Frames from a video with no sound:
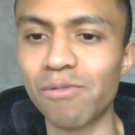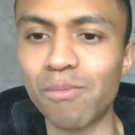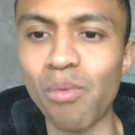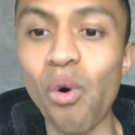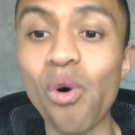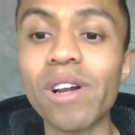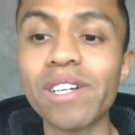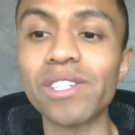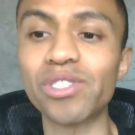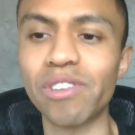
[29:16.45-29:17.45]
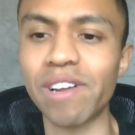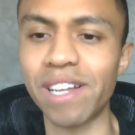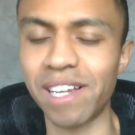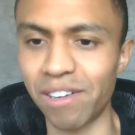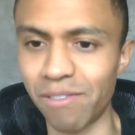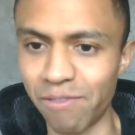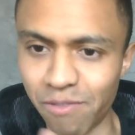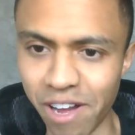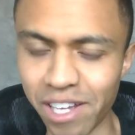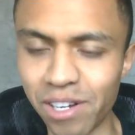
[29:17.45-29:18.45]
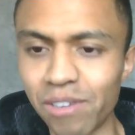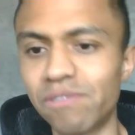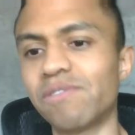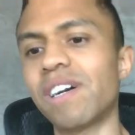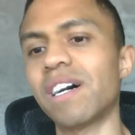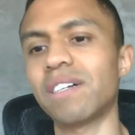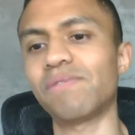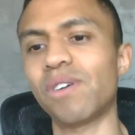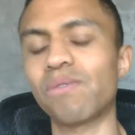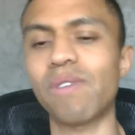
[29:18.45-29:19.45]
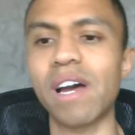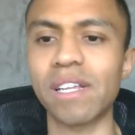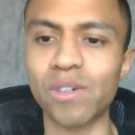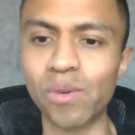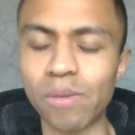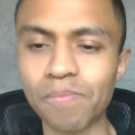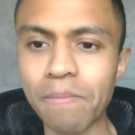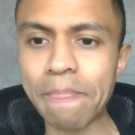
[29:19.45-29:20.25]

mortgage rate, and your FICO 5. All right, cool.